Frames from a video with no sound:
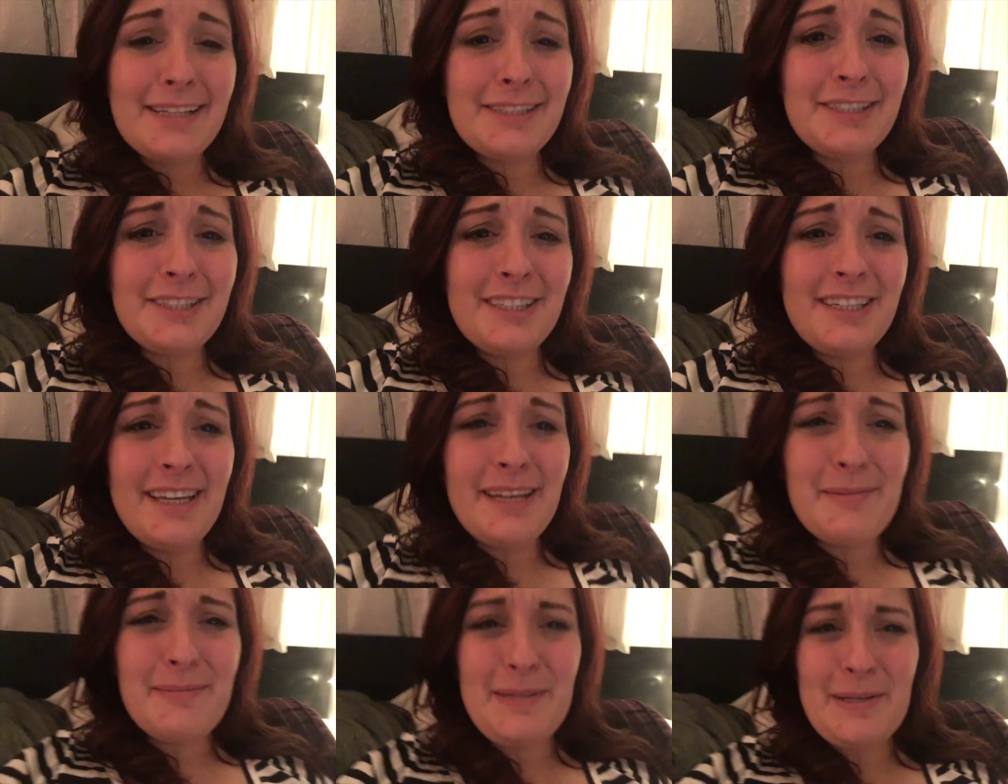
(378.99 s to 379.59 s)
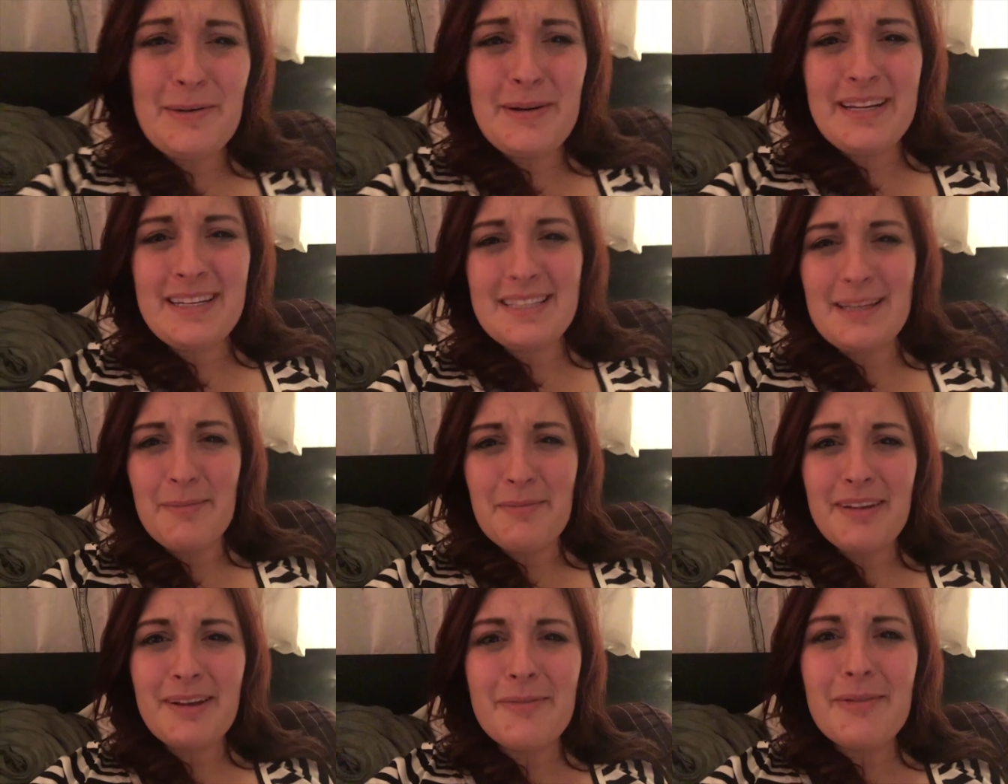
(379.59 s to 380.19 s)
actually am doing
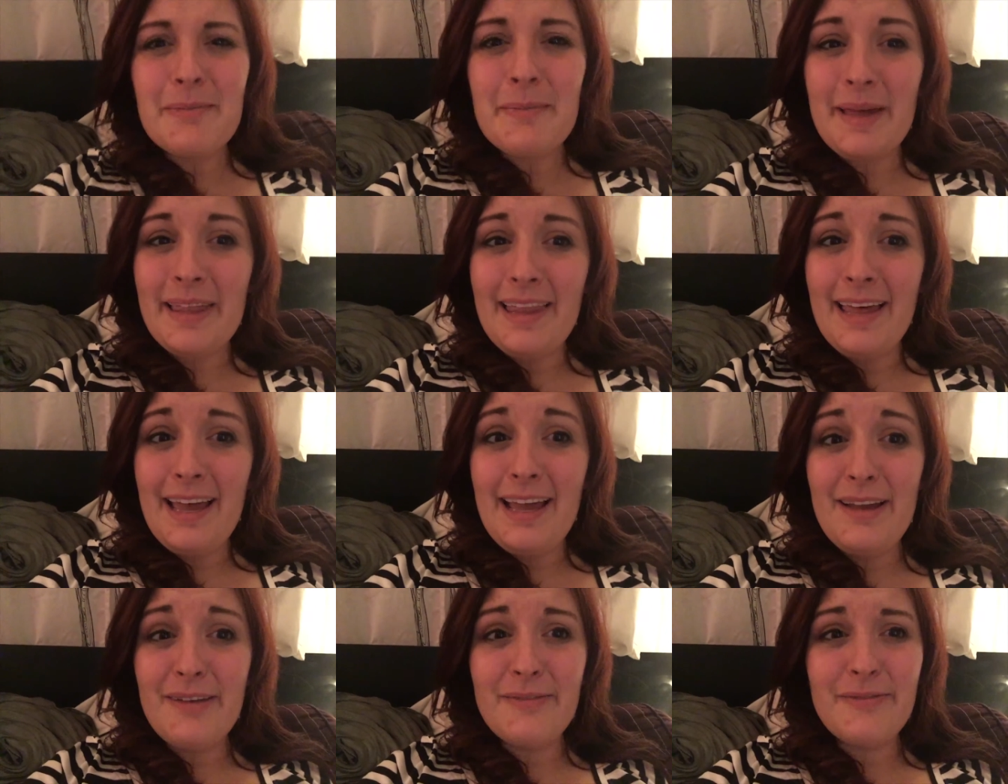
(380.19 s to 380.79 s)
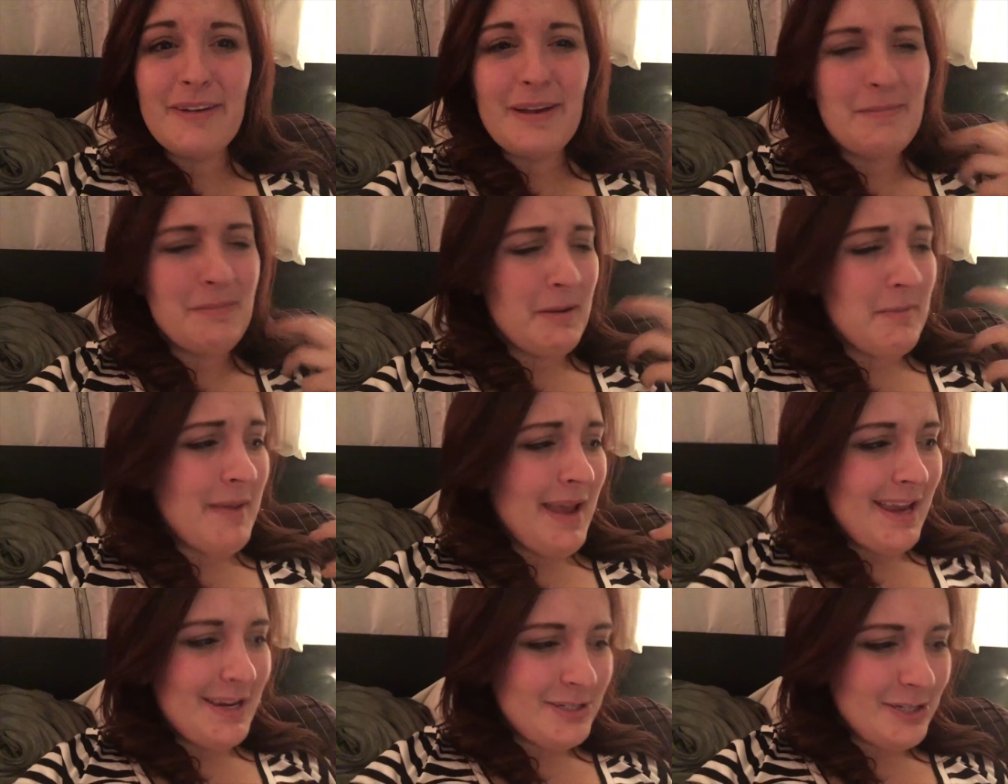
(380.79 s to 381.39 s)
something with my life and my
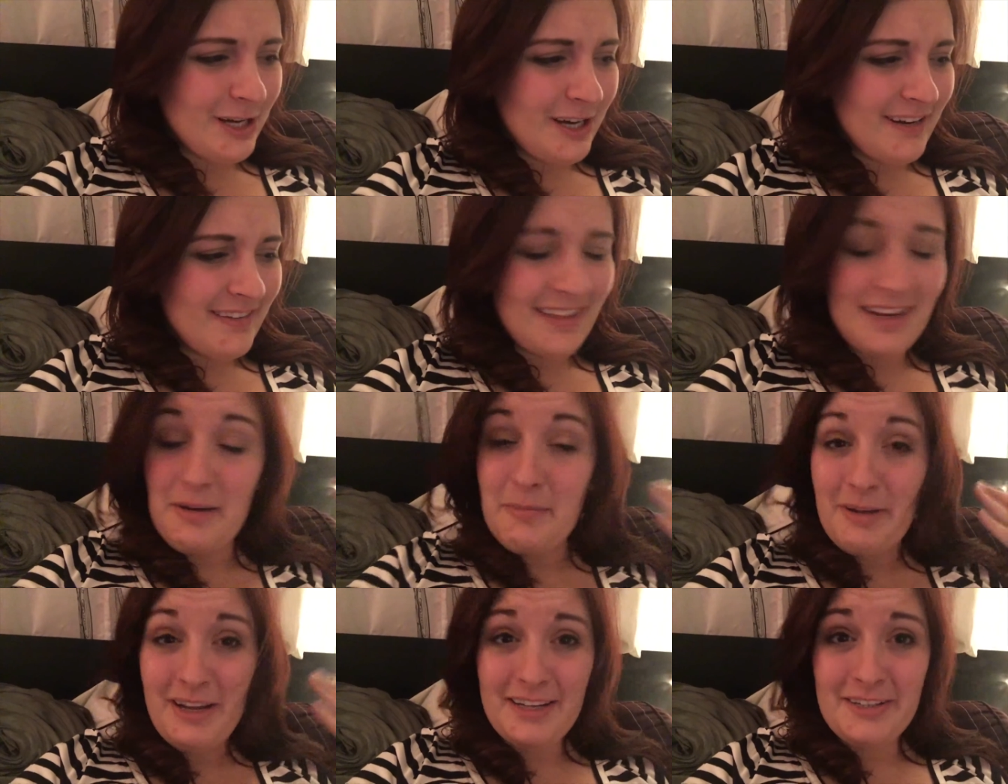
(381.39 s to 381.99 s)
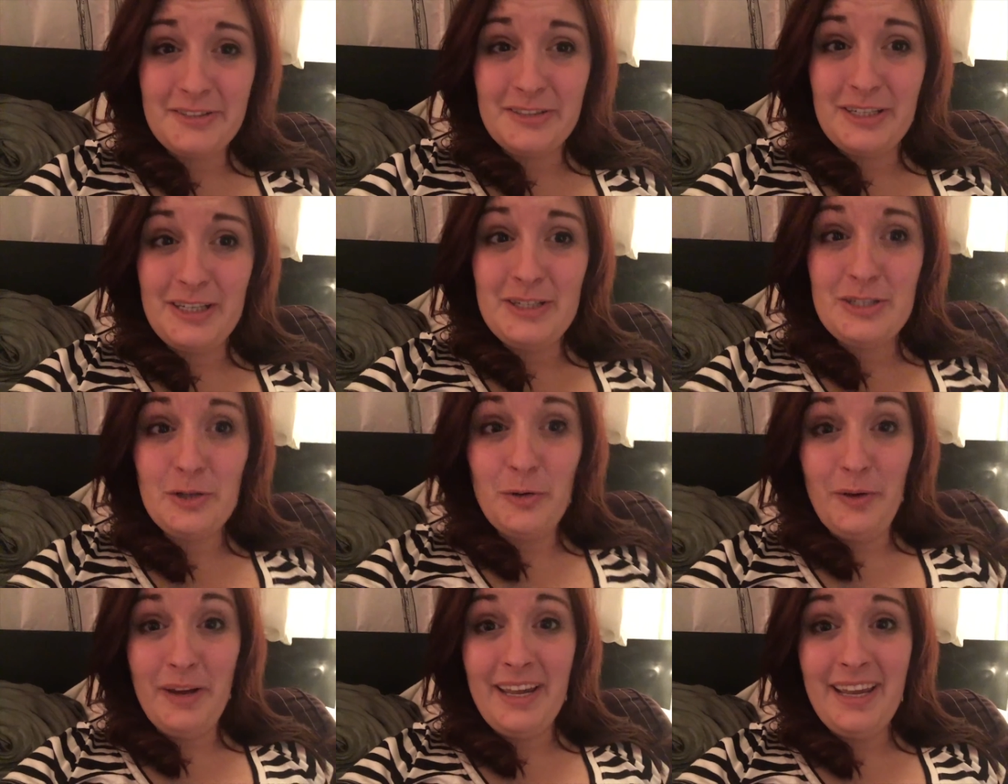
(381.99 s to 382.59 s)
major that I'm actually
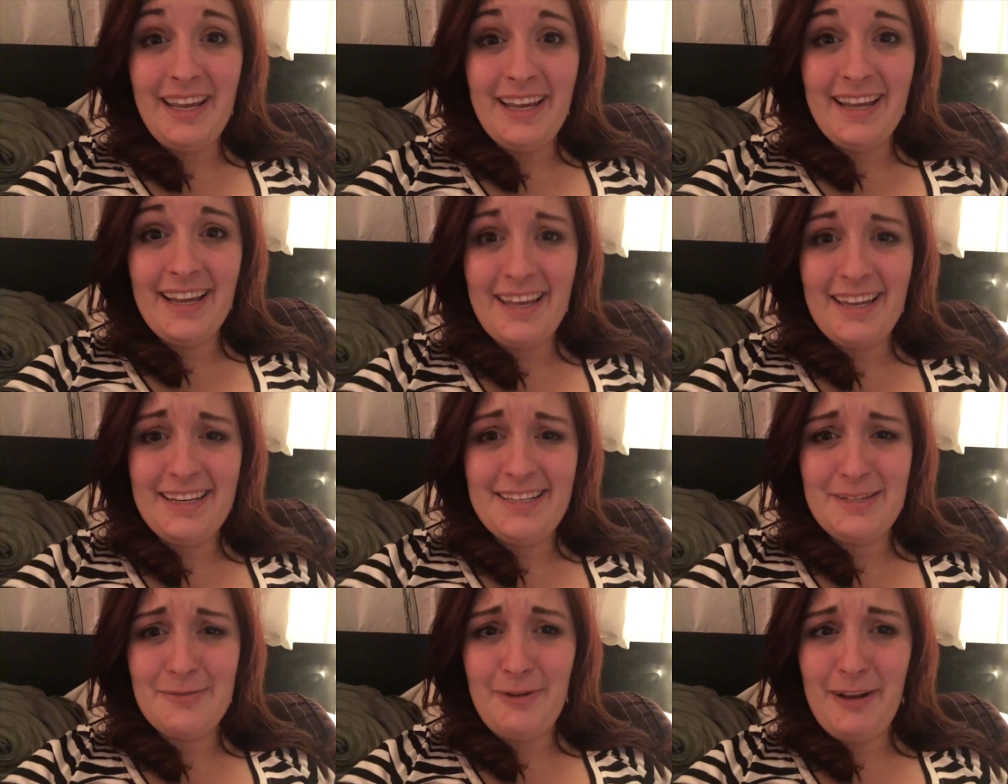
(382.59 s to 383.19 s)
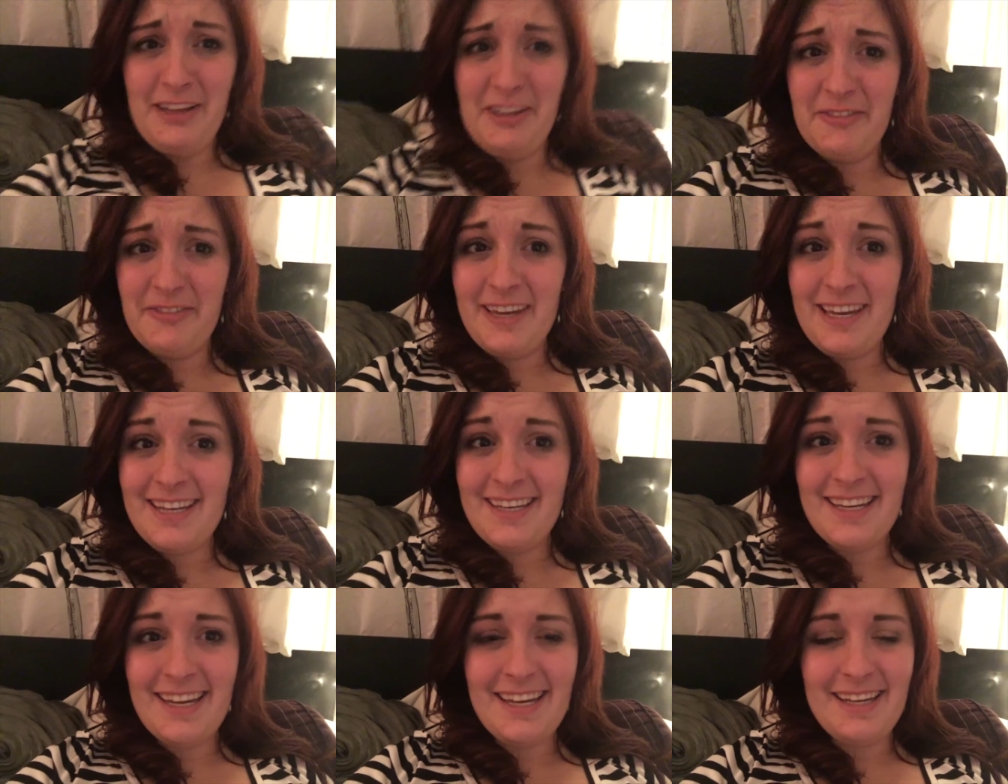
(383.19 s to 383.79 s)
enjoying and is
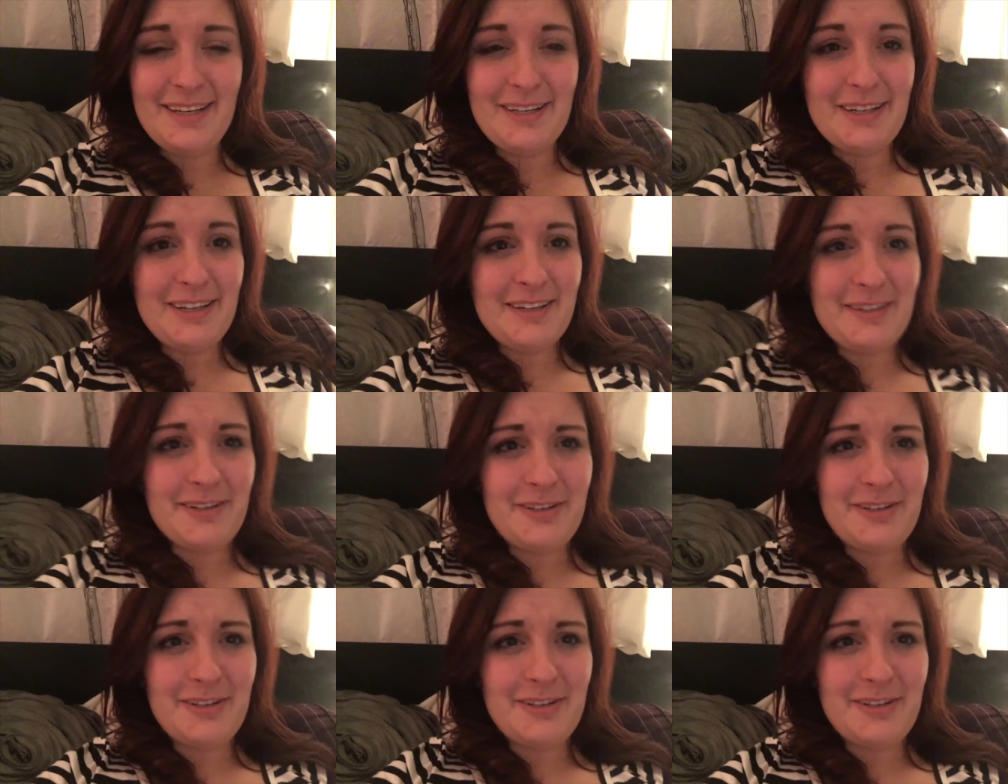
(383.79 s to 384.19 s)
relevant and